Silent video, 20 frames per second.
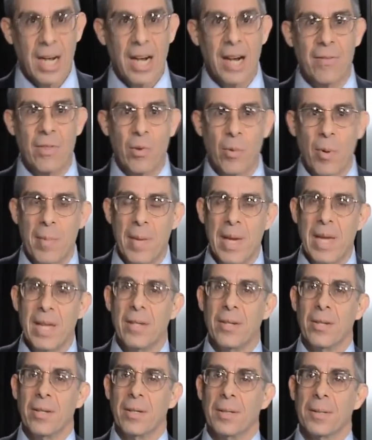Of the
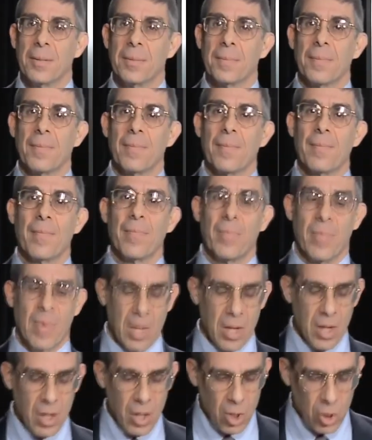remainder,
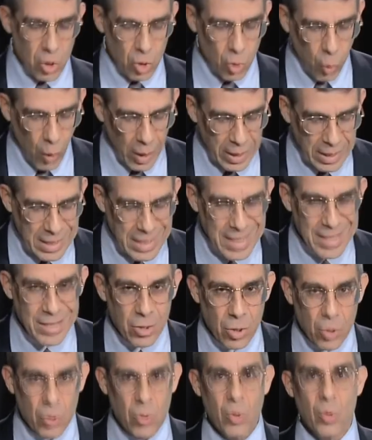
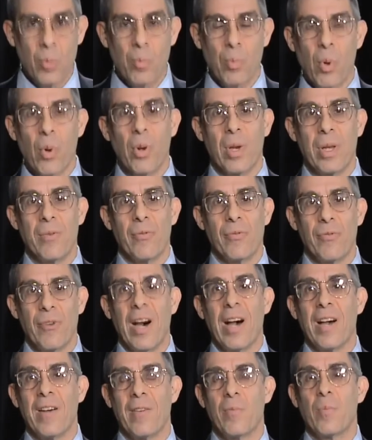
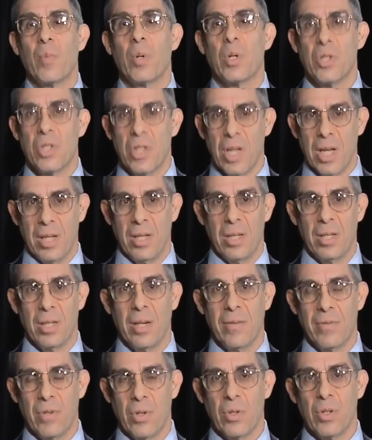22.5%
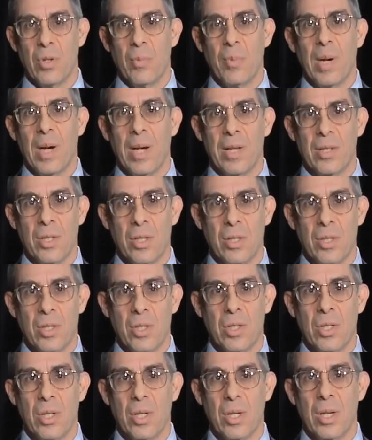of your
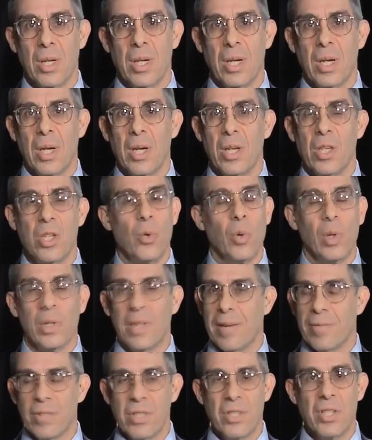deposits you will
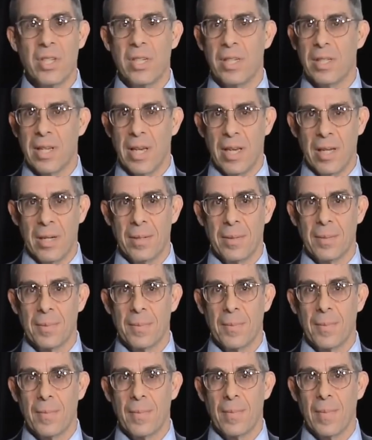never see again,
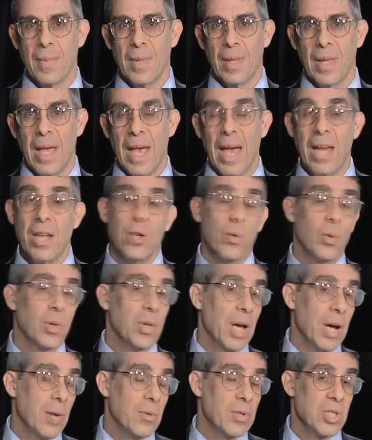and you will
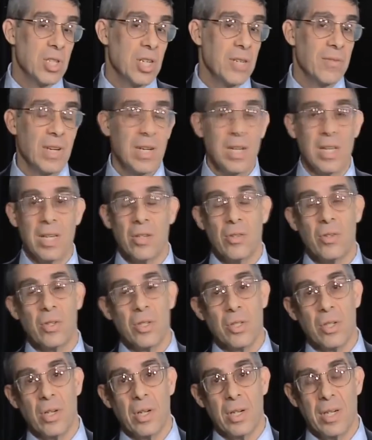not receive any
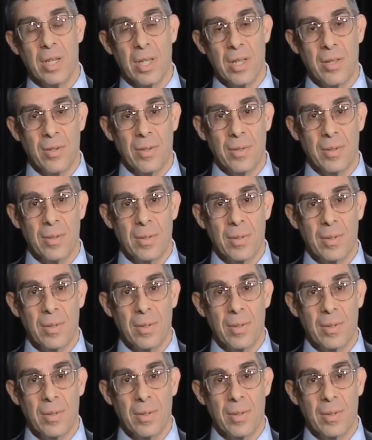interest on it either.